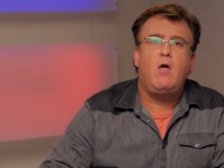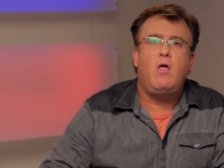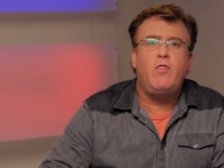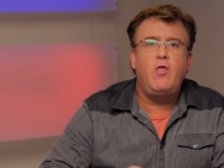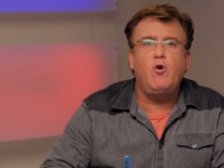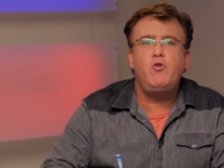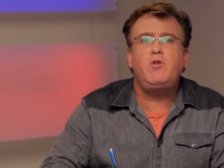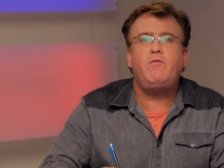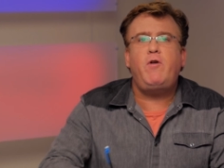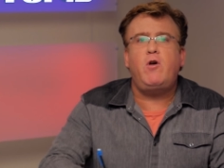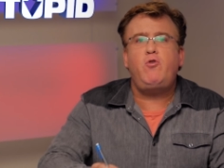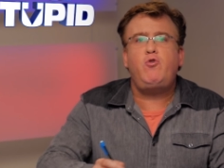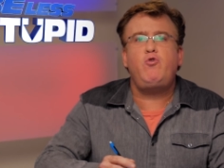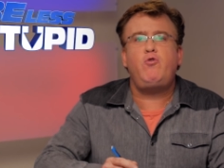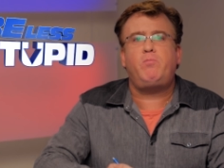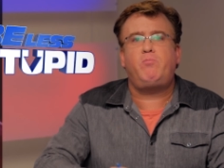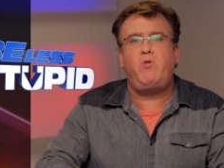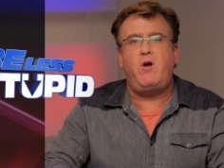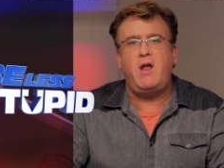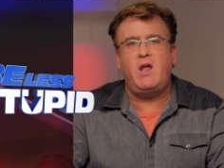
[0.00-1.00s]
Those of us
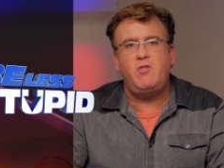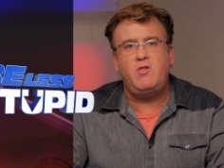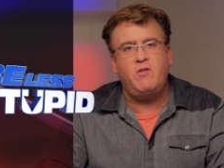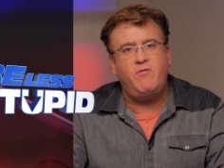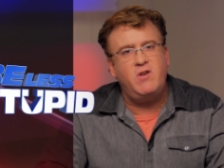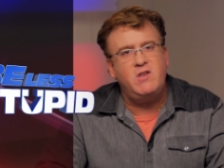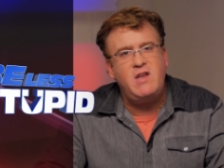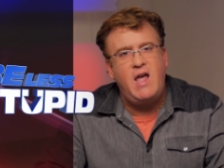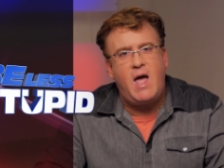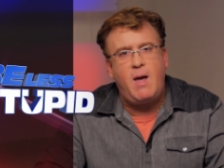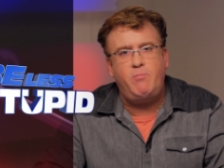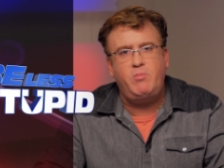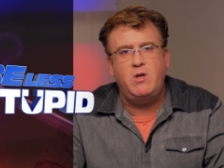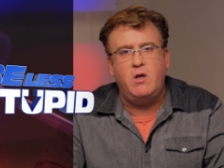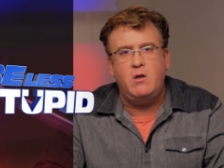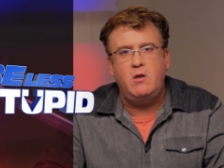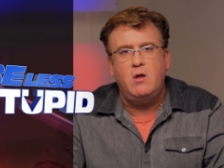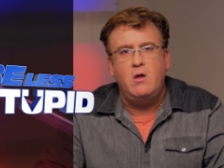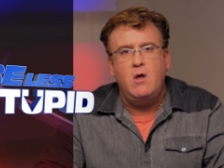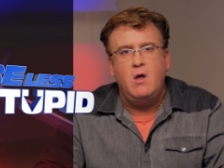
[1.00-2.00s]
whose brains have
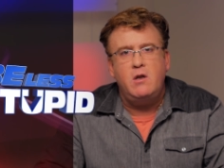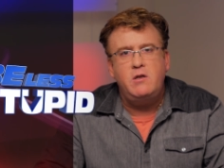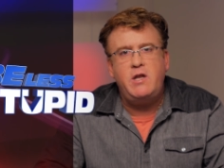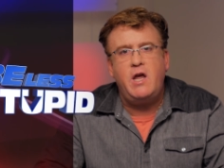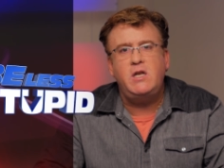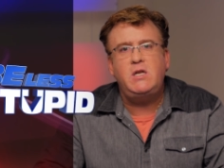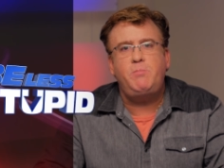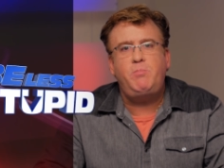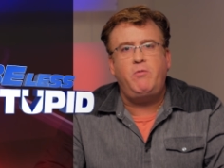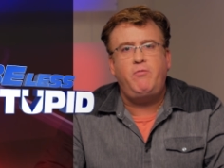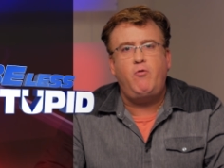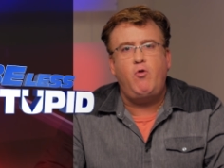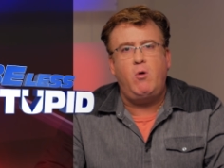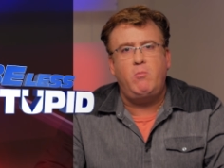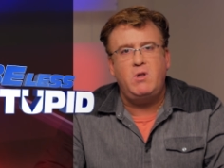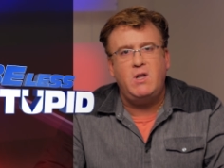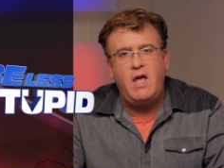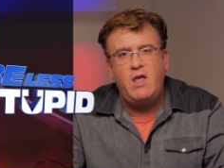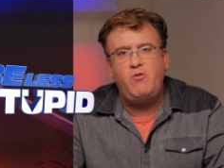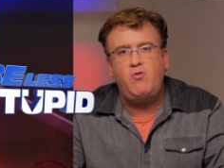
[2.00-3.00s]
adapted tend to
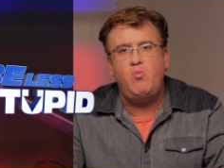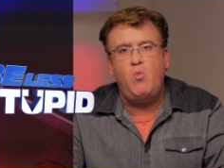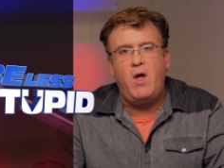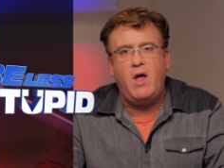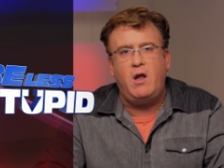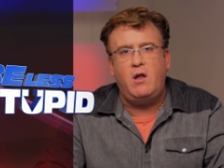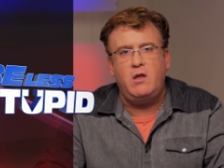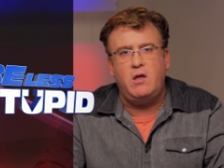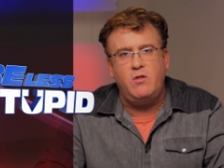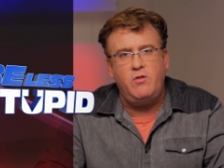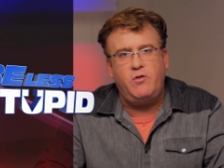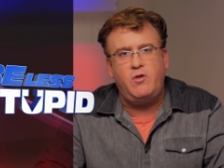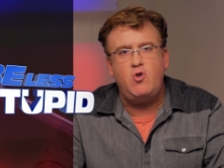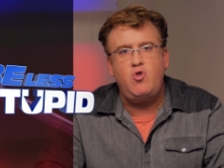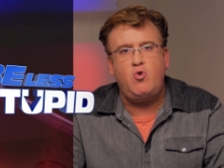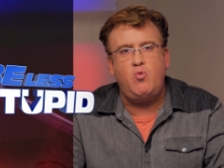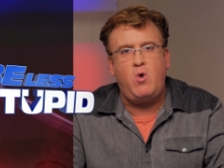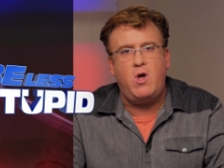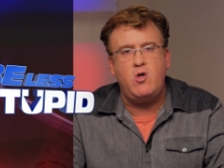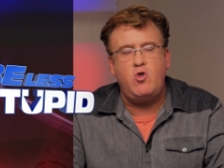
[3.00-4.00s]
perform less well in
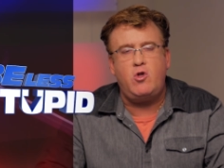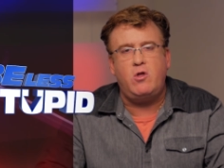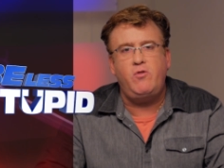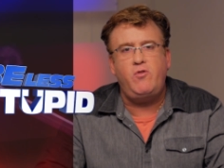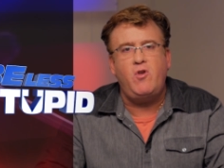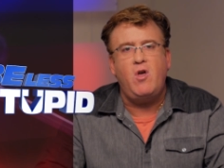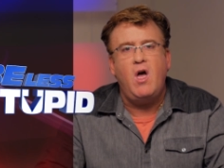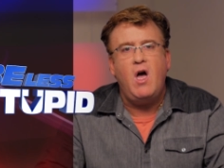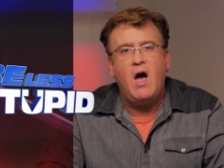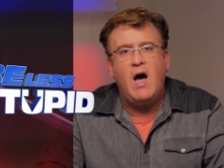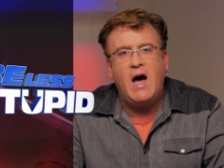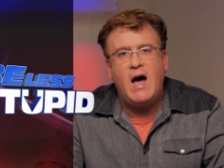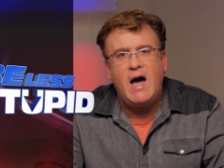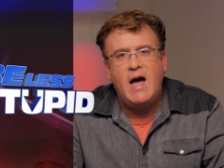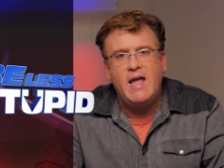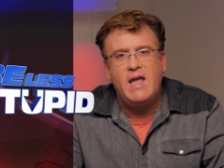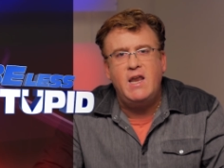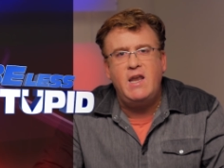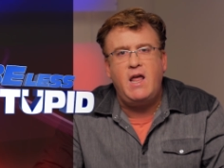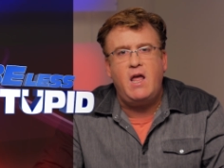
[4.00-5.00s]
situations
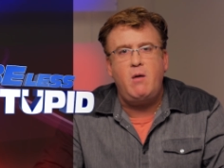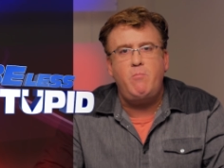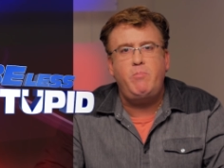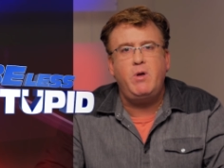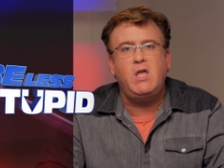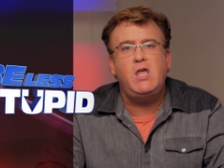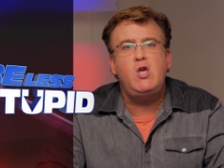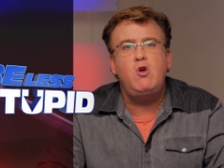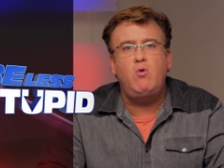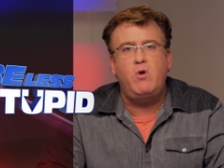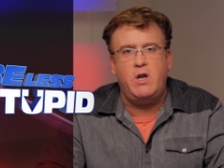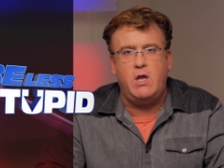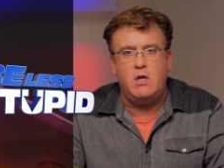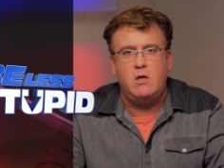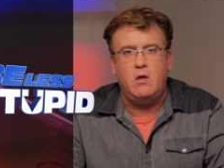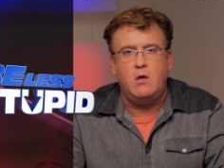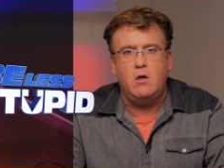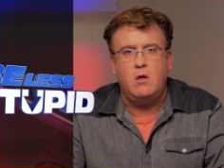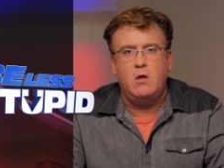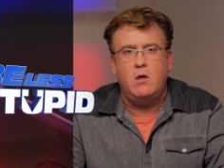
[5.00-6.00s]
high in ambiguity,
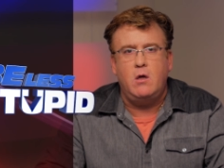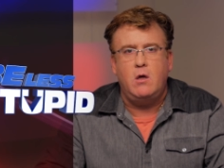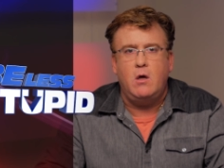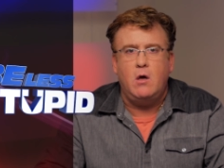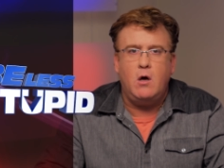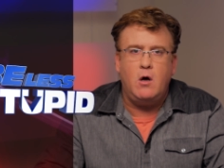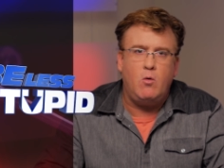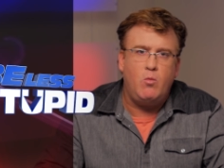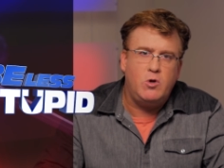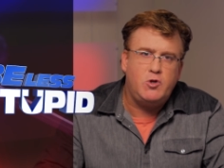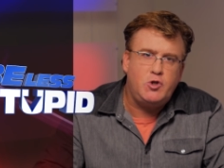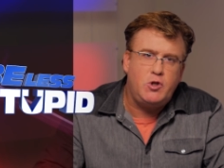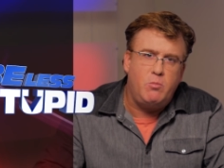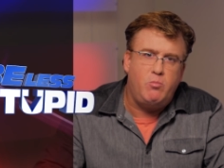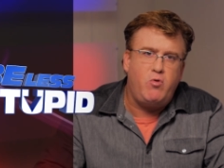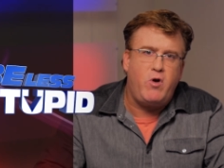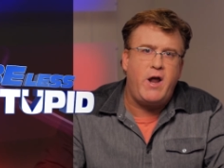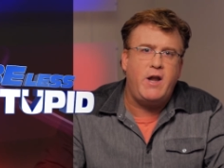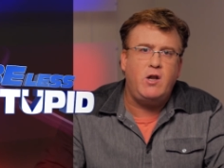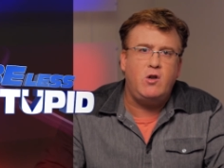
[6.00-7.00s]
uh, which the
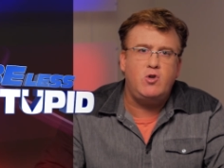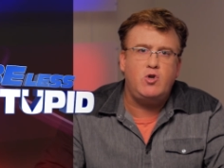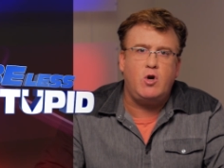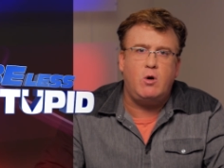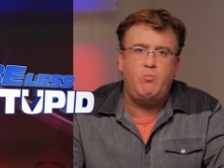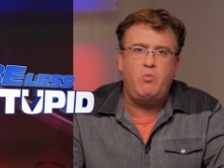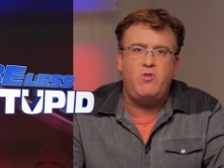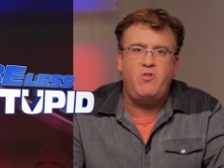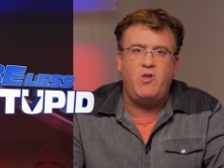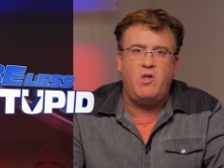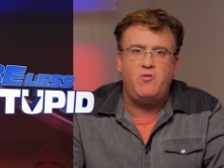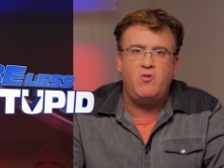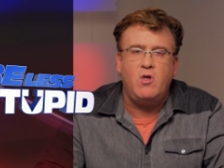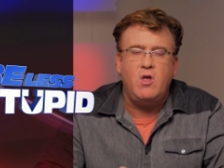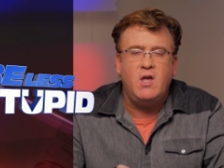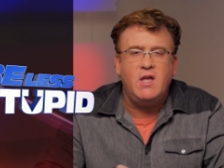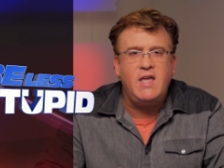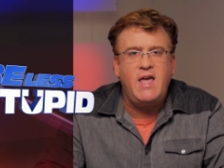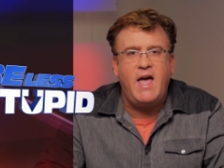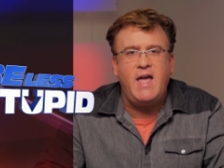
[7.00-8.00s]
brain interprets as
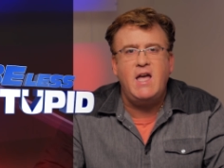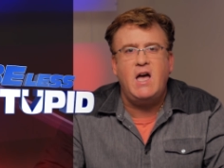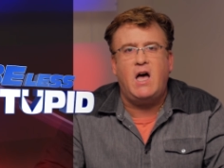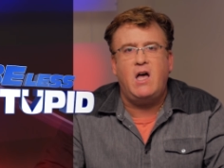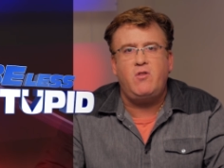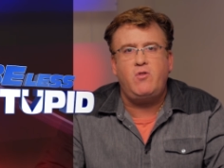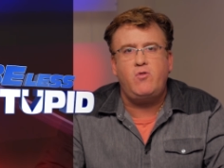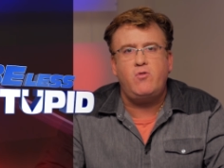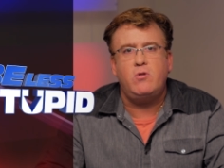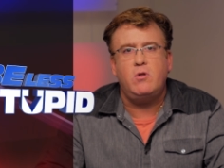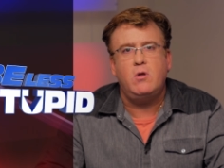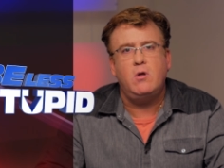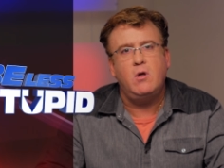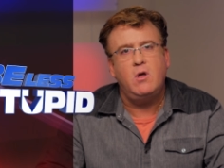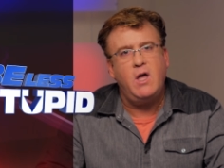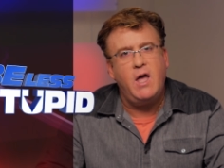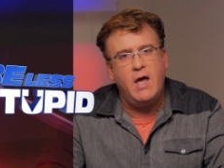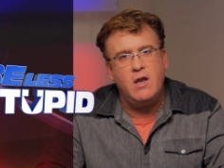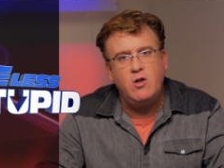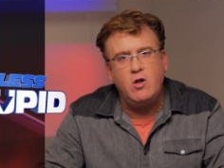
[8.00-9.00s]
chaos
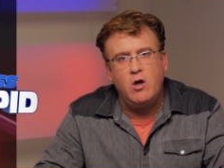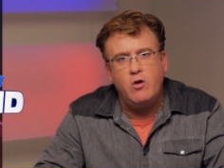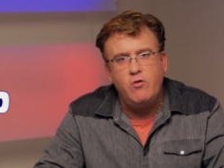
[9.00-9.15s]
and